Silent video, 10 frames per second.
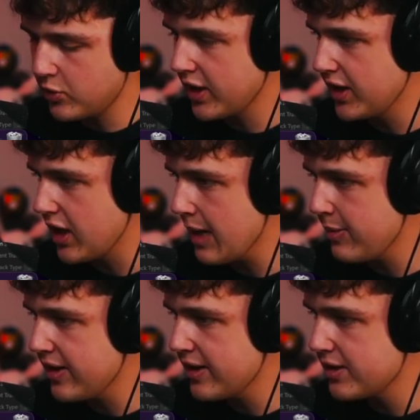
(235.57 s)
So we're going to
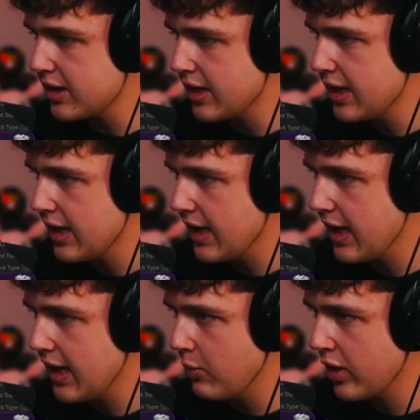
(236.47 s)
copy these
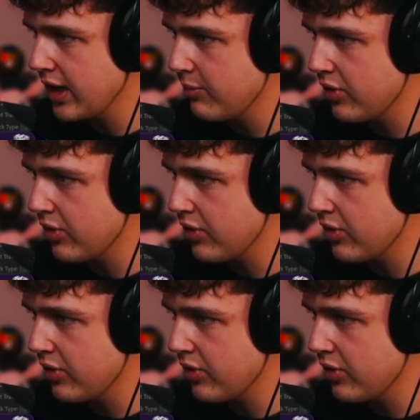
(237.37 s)
and we're going to